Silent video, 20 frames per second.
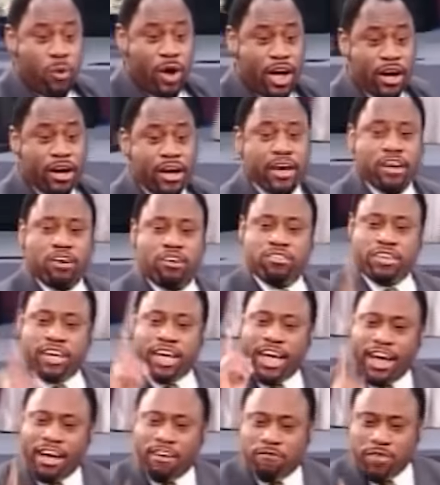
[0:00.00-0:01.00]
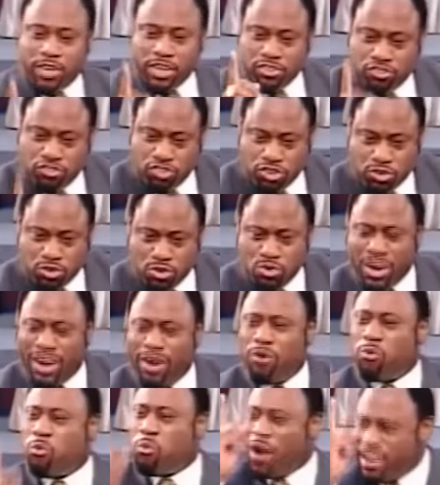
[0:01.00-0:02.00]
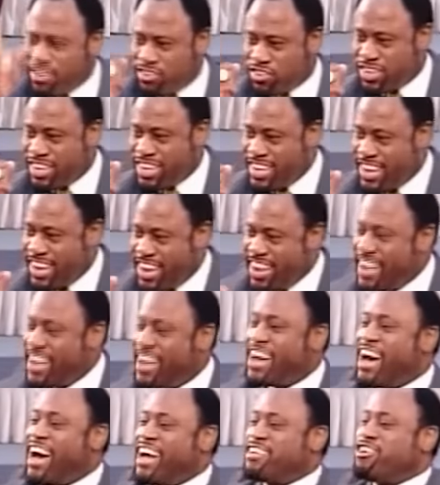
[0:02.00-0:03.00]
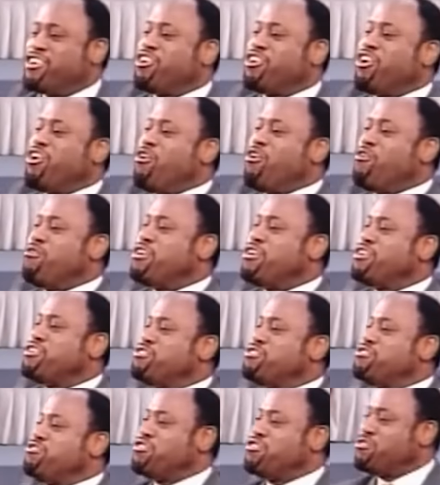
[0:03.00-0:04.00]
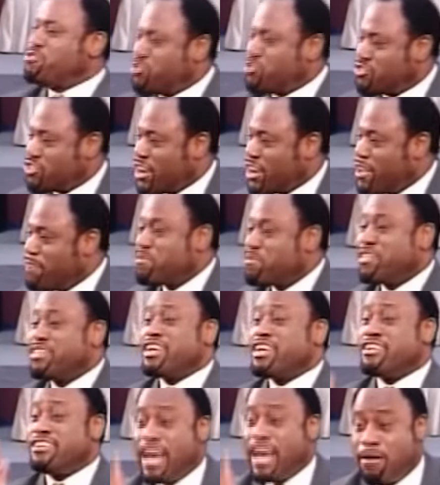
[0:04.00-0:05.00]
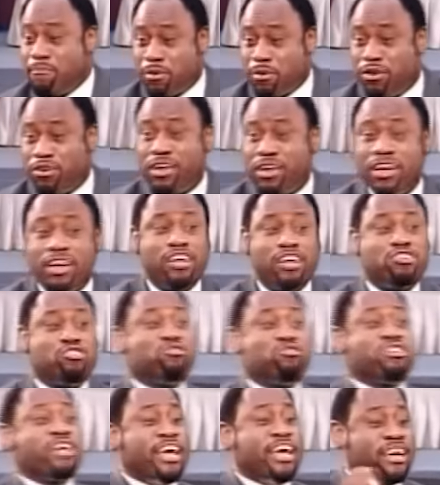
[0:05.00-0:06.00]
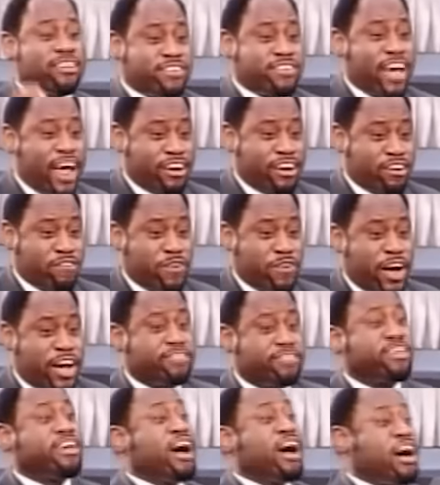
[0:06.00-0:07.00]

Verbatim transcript: Where? Because every Jew once a year had to go to Jerusalem to the temple to take a sacrifice